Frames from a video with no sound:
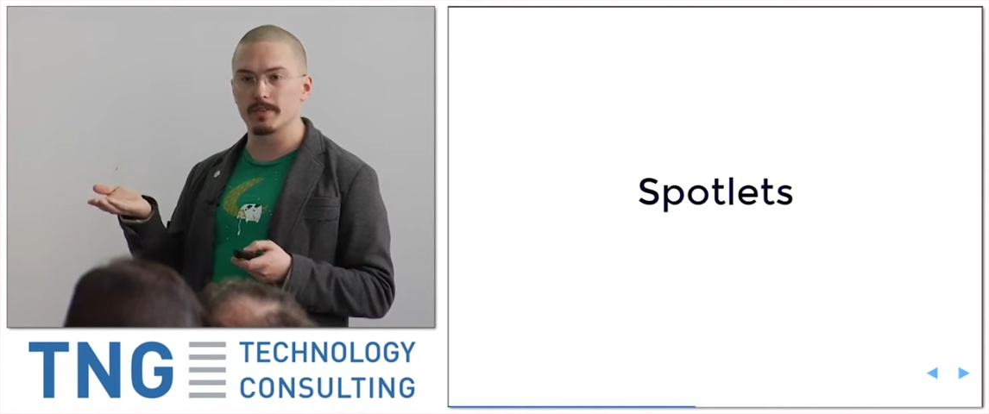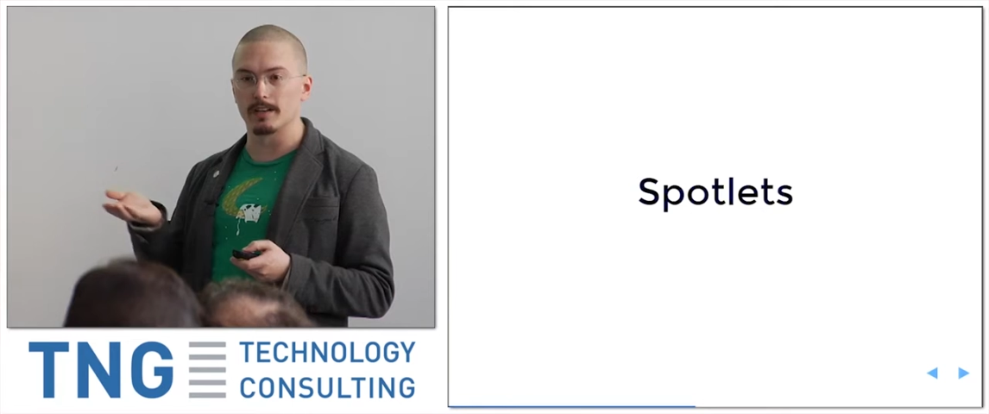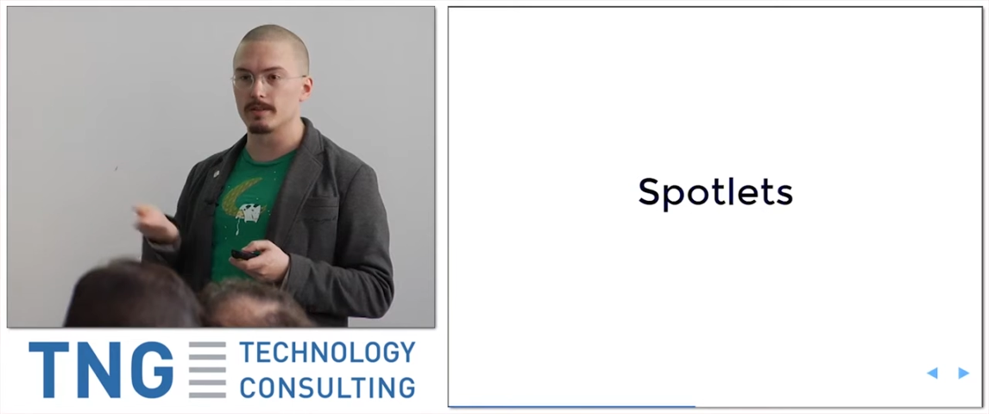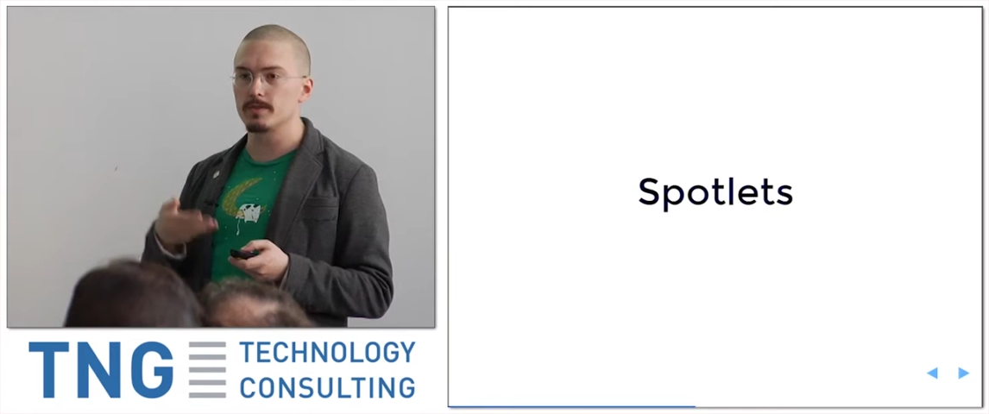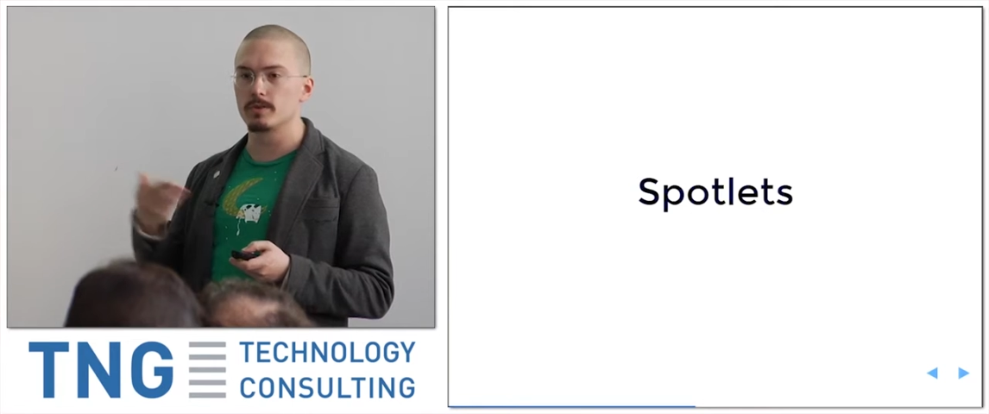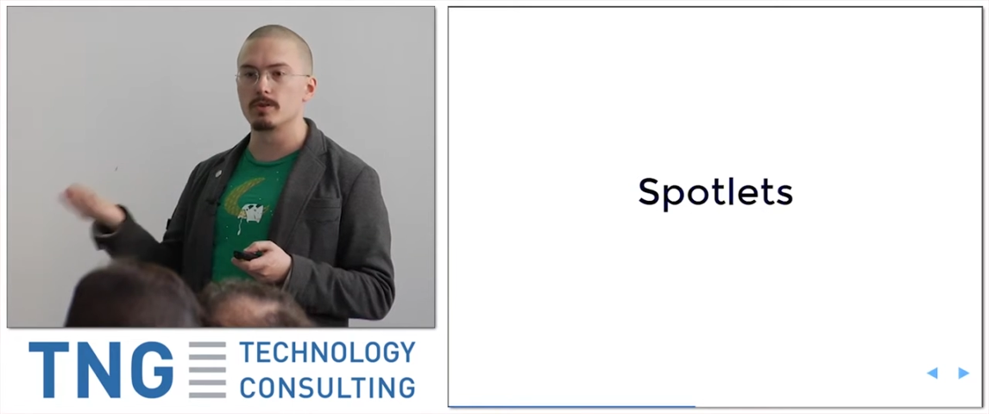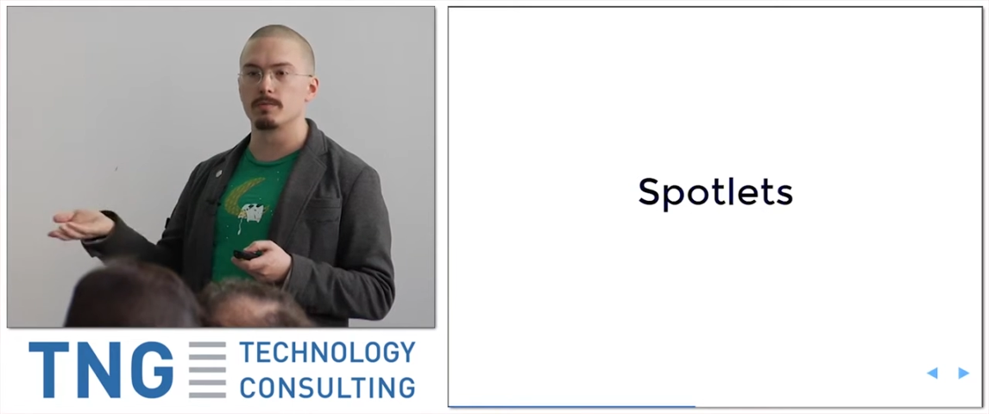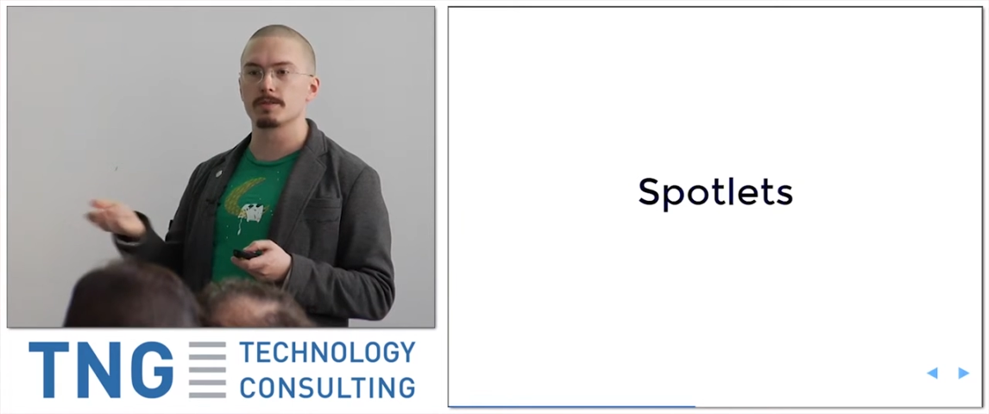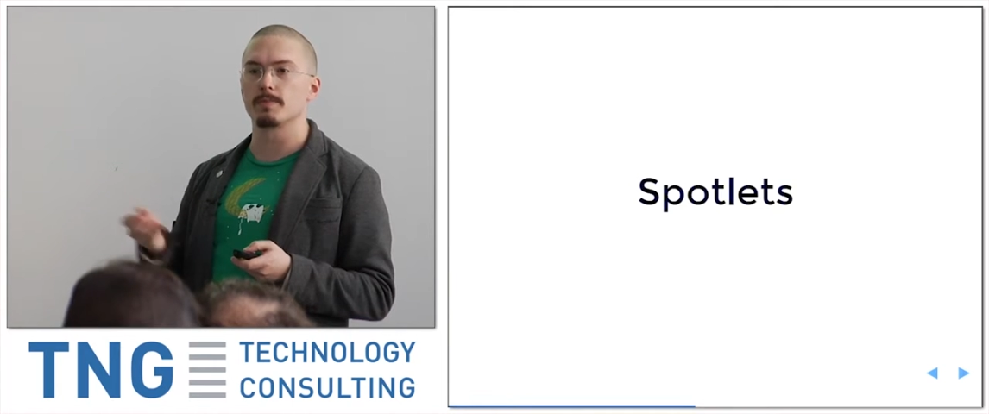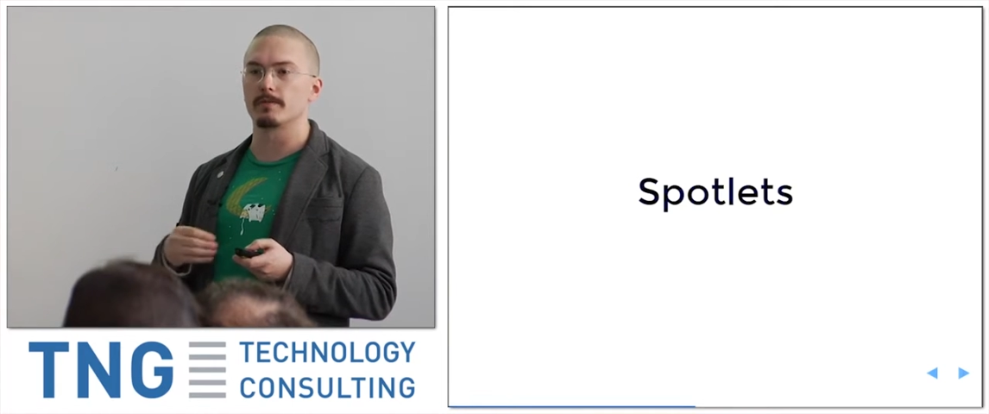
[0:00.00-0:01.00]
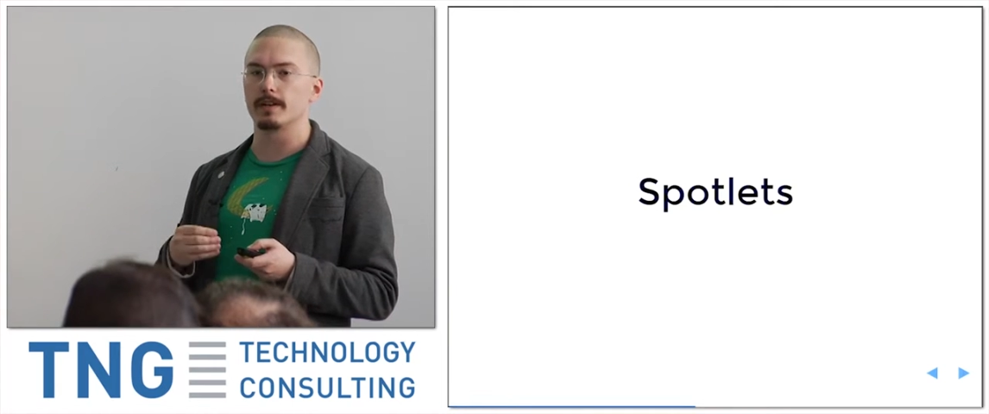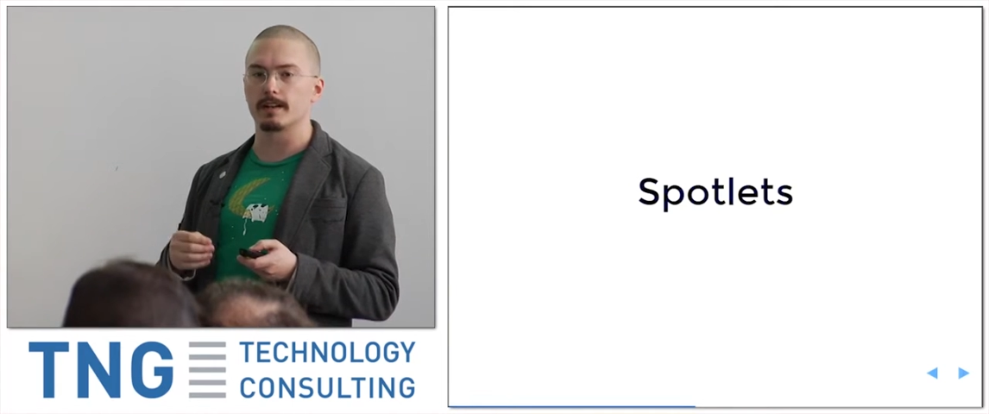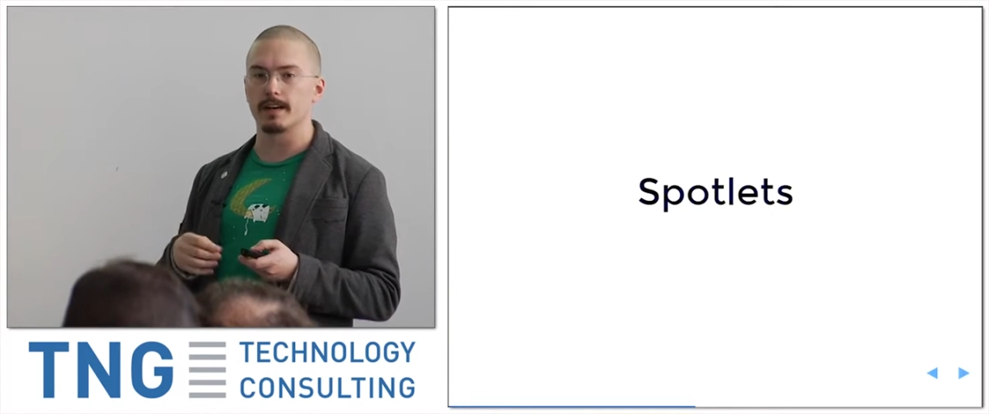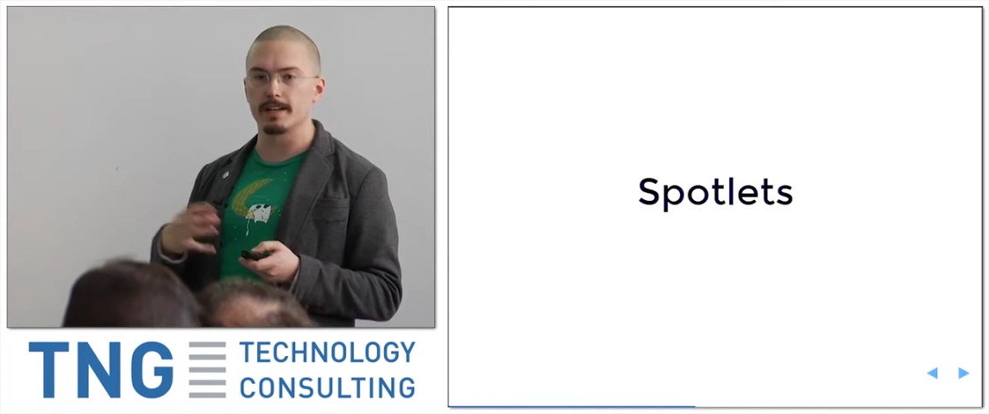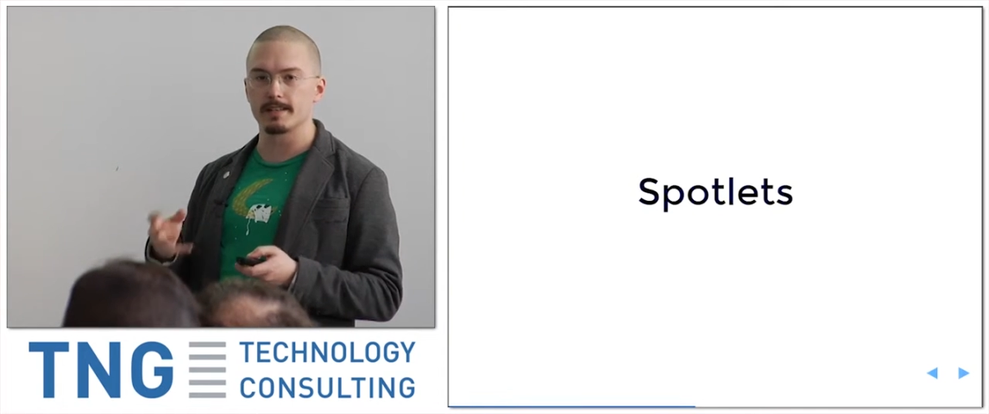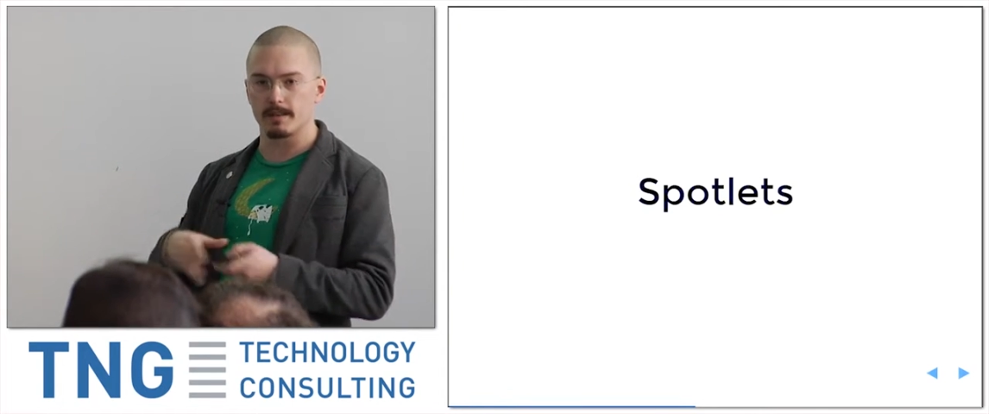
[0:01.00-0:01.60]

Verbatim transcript: field of your normal Spotify client,